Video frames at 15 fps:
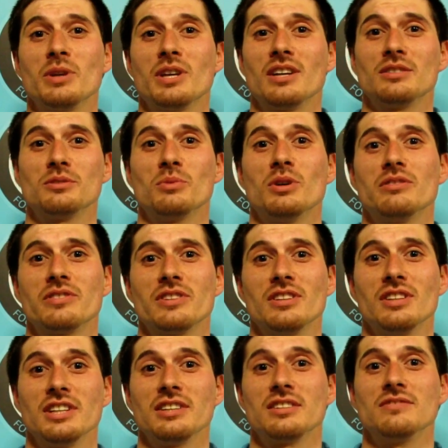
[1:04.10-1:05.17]
as well for the
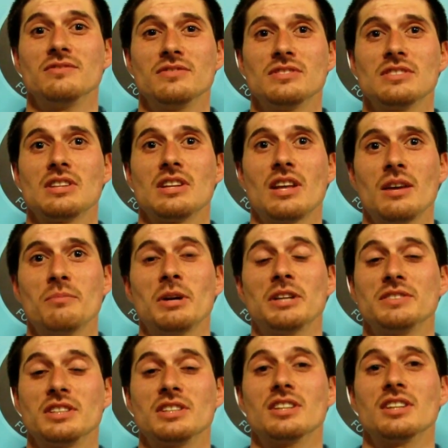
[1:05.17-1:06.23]
league my
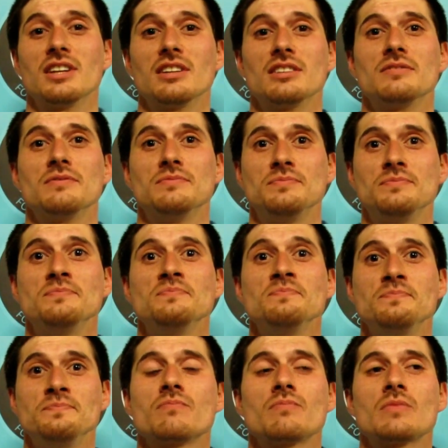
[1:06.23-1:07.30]
senior year.
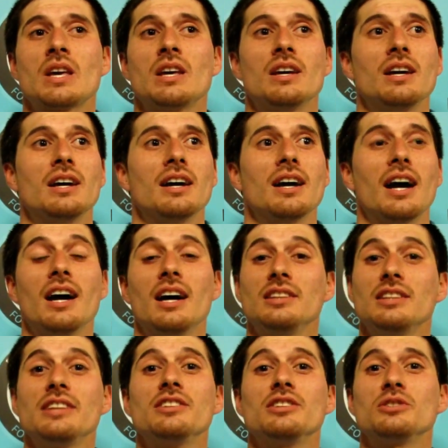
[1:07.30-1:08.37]
I
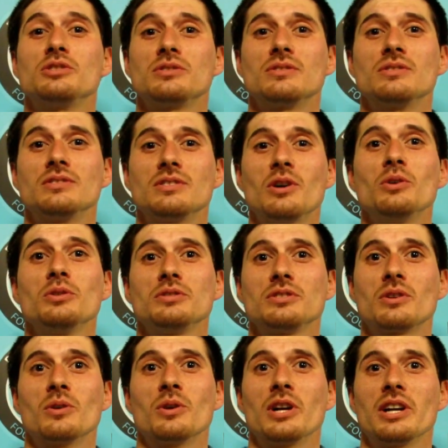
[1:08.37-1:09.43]
led the goal
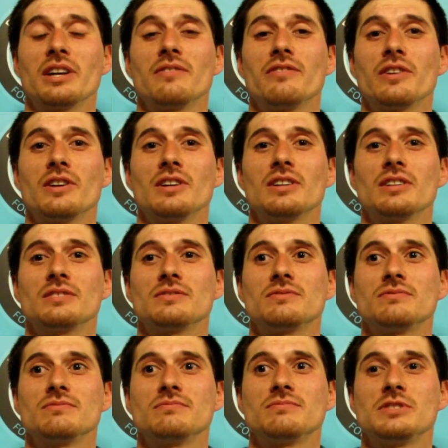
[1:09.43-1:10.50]
scoring for
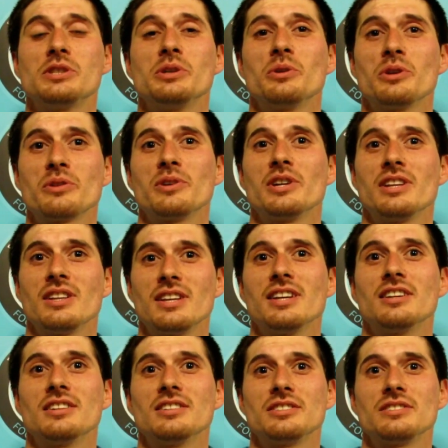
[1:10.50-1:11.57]
2 or 3 of the
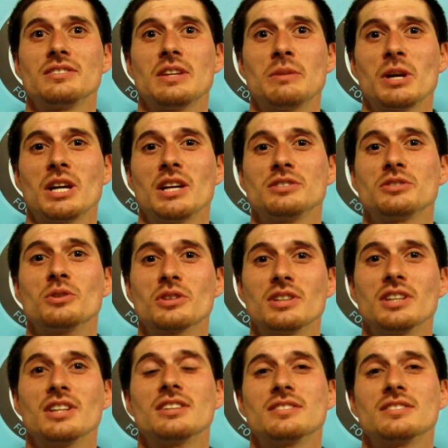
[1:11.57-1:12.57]
years in my high school career.